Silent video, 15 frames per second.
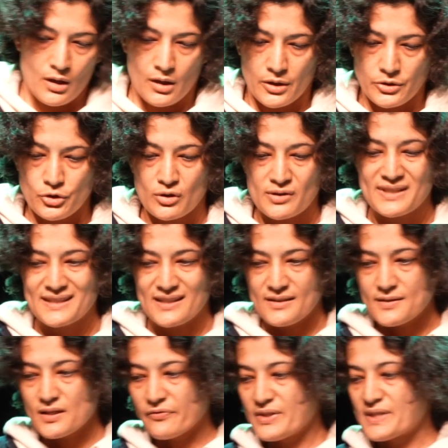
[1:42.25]
Your
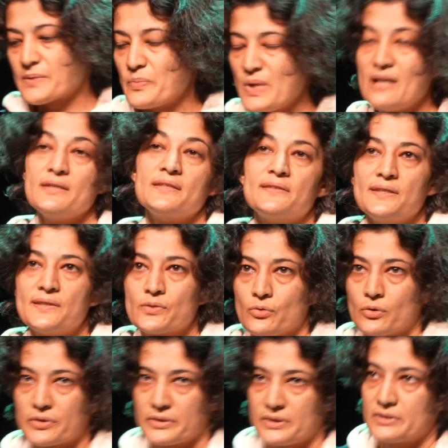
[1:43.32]
sense of smell is
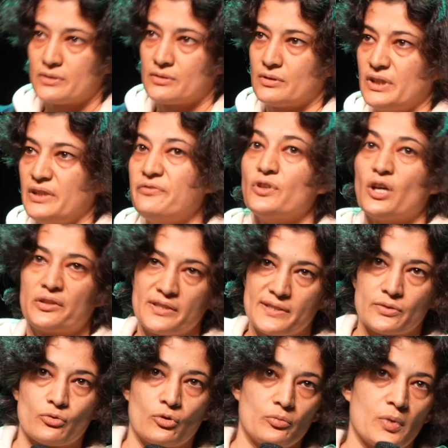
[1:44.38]
distorted, if not
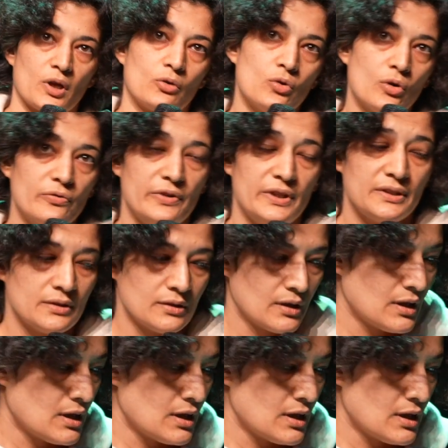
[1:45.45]
destroyed by COVID.